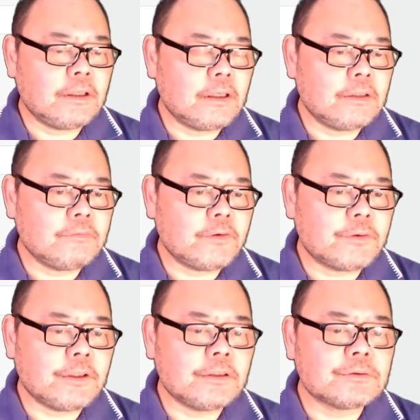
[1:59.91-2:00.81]
a
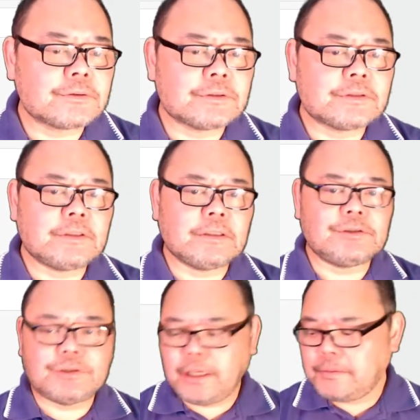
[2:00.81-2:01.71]
very interesting
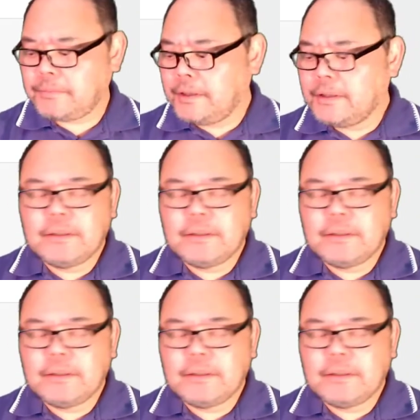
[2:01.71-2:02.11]
shape.